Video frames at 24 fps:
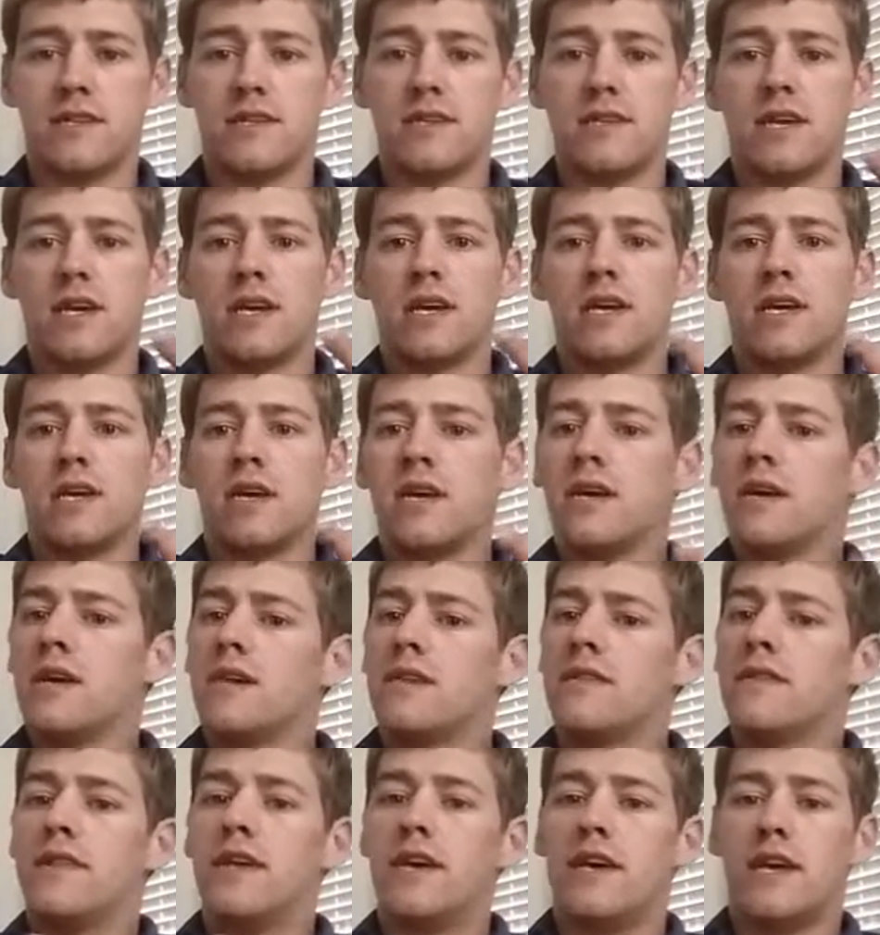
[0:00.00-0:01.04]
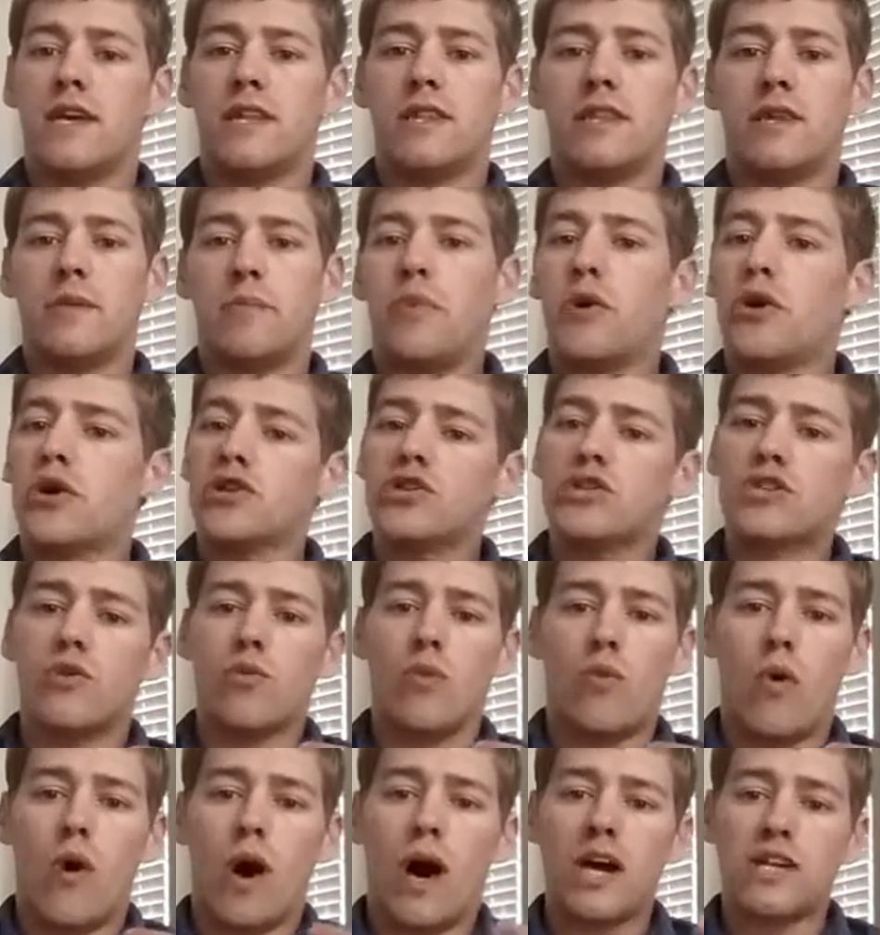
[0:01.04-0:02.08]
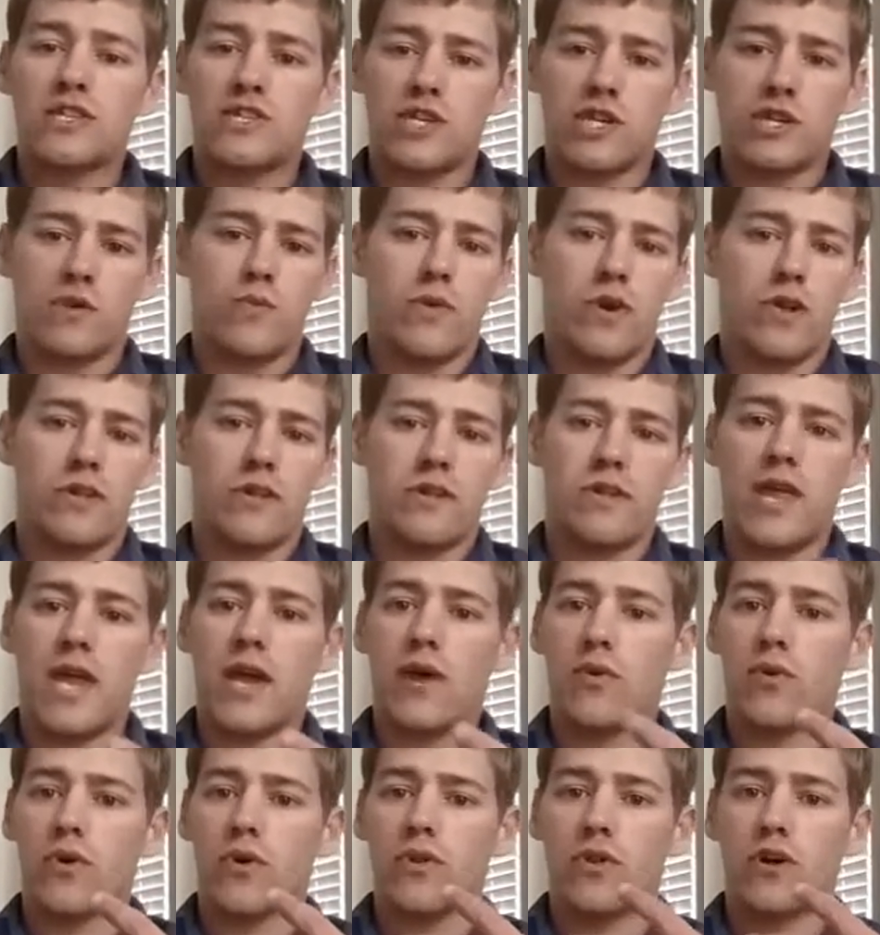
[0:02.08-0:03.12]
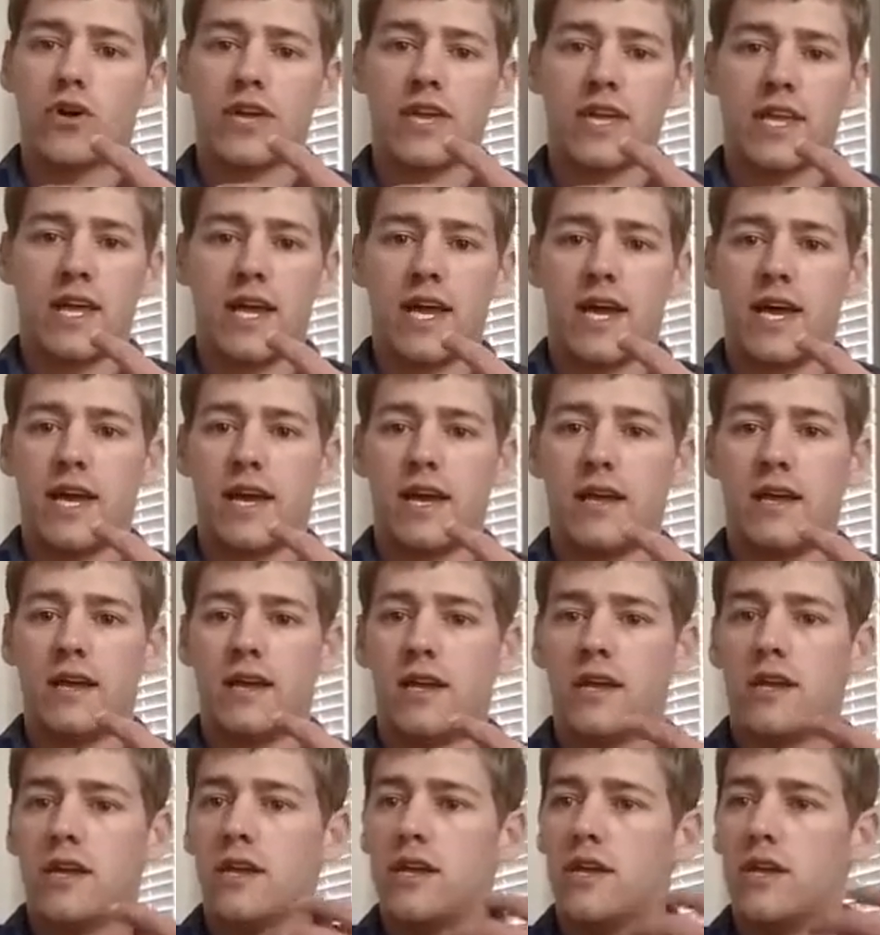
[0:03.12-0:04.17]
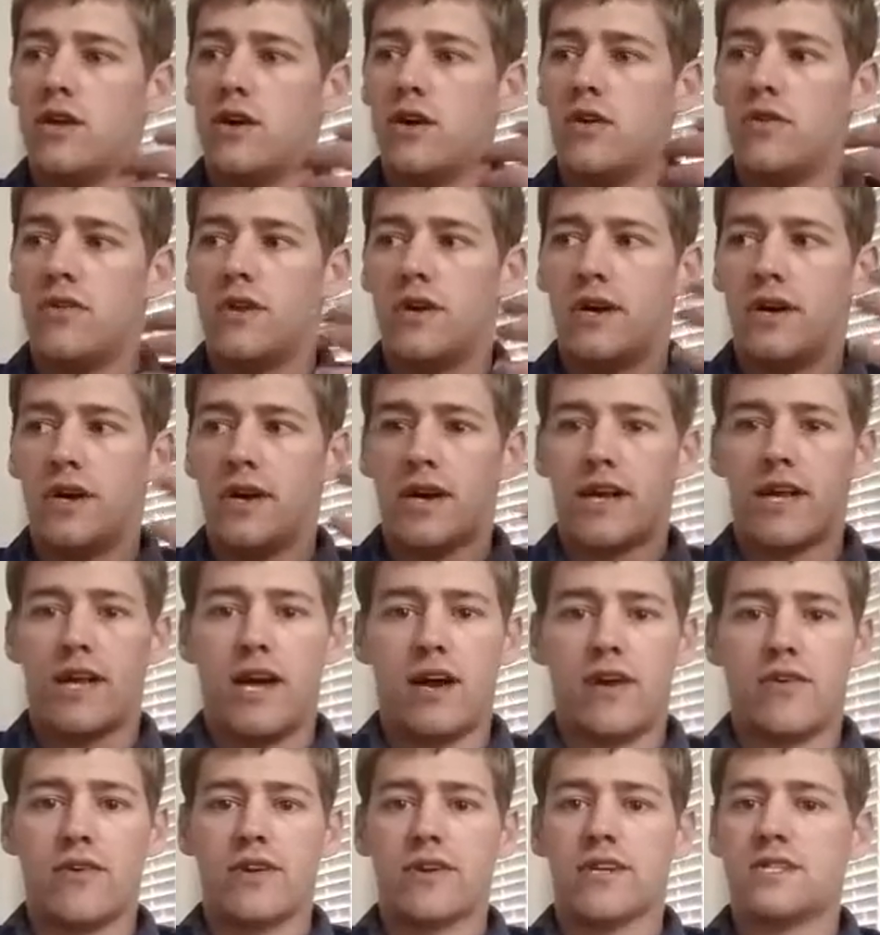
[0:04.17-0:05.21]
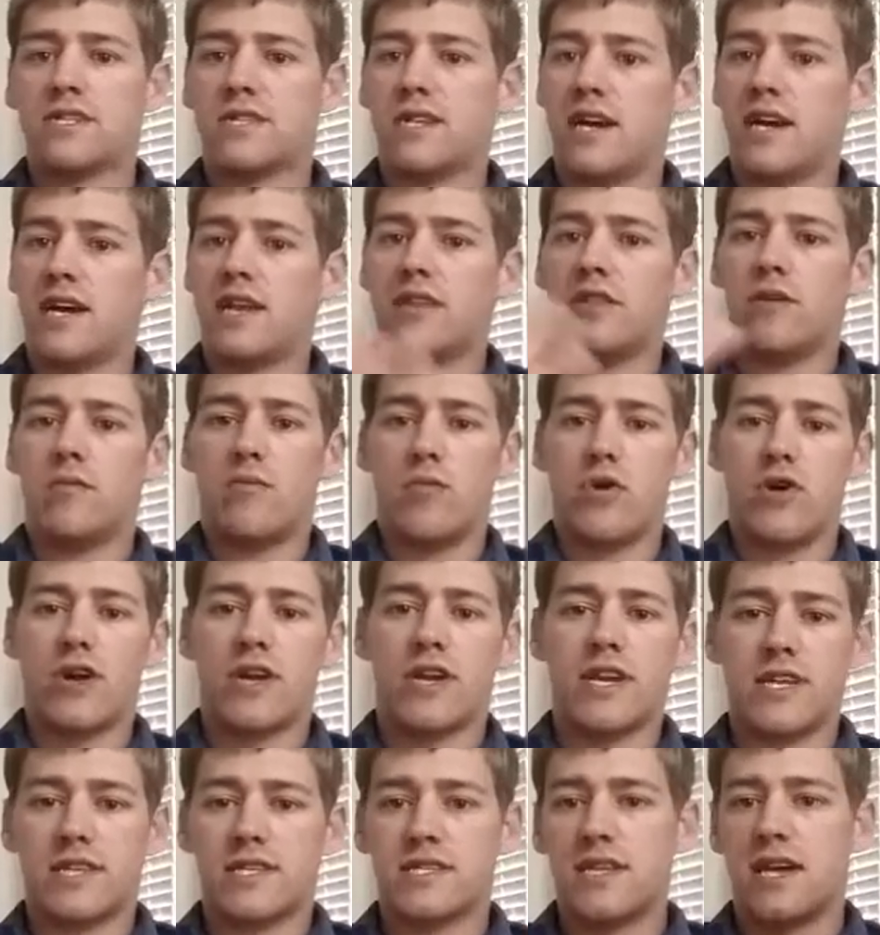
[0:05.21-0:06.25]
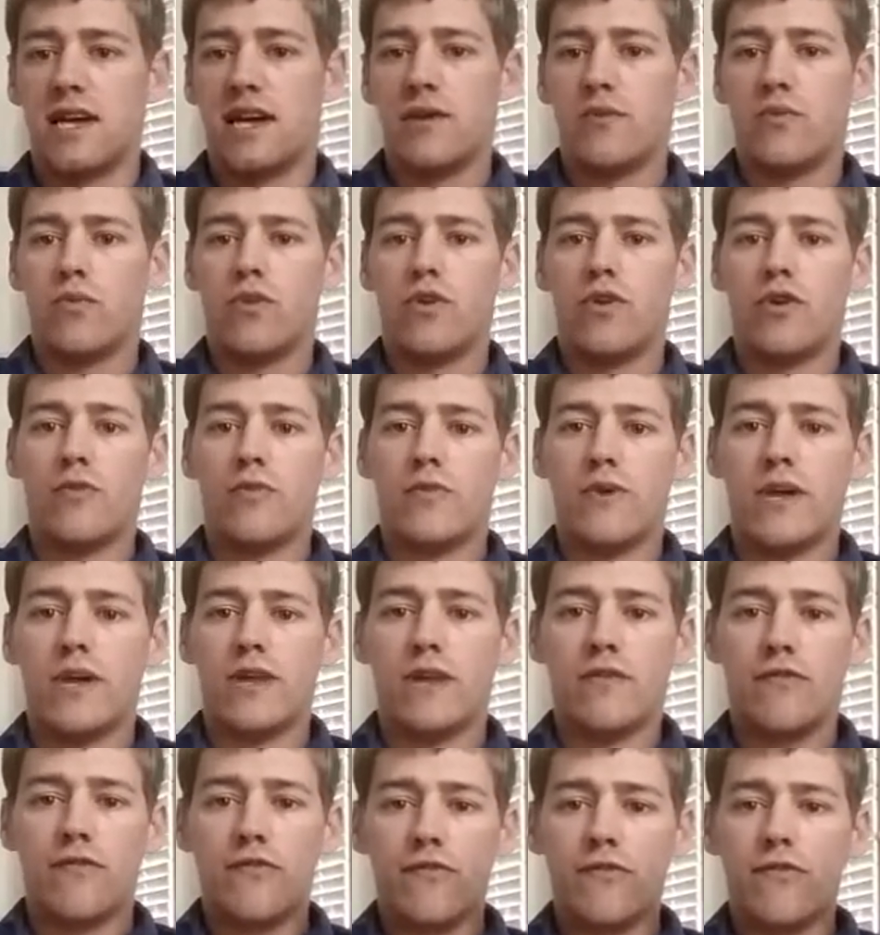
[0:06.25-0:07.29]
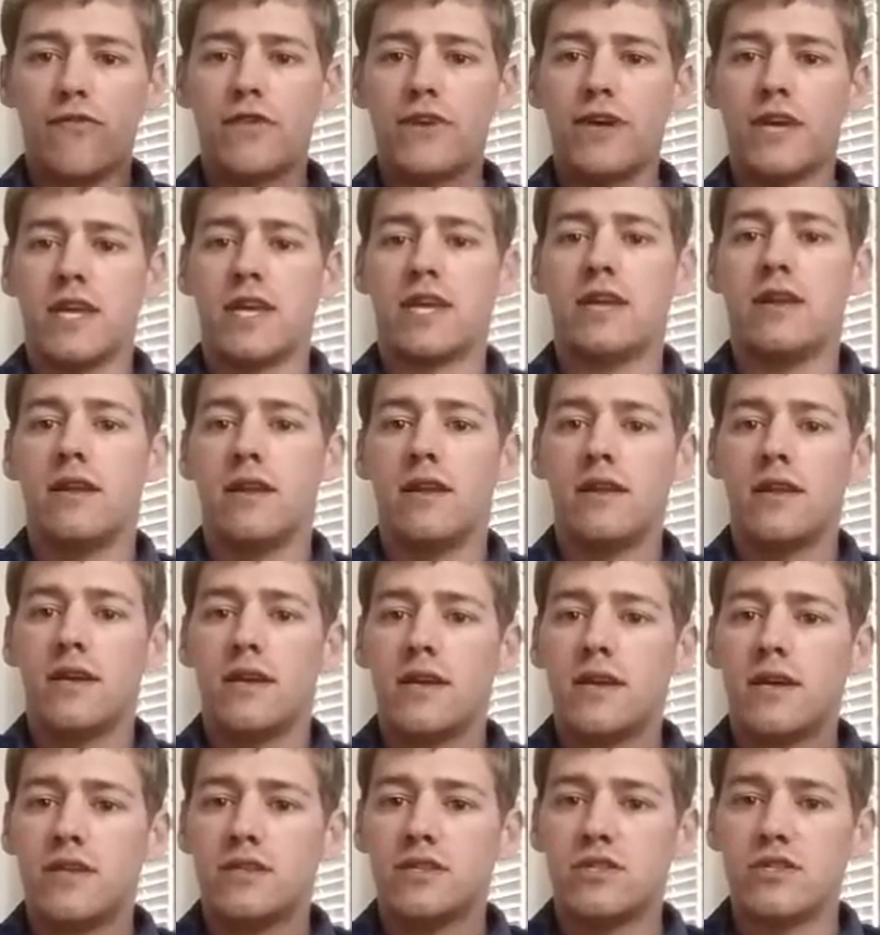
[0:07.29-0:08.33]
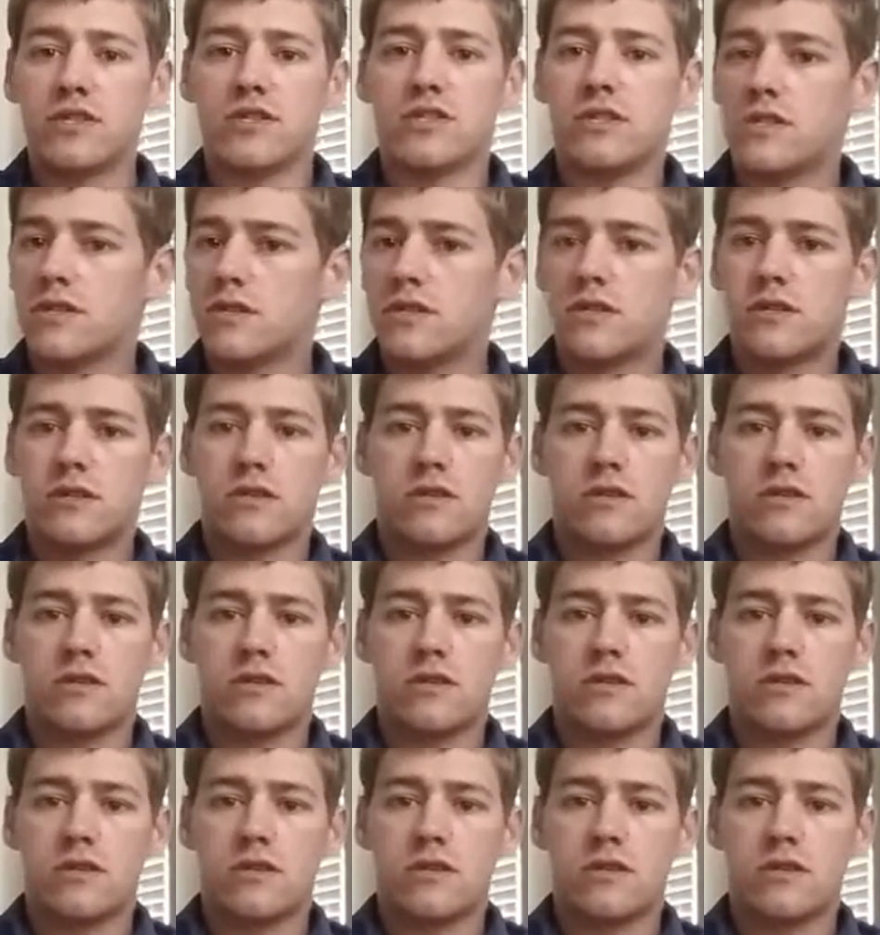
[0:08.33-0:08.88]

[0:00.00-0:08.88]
And the person watching, whether they were looking at, you know, the accounting side or the marketing side, would have been freaking just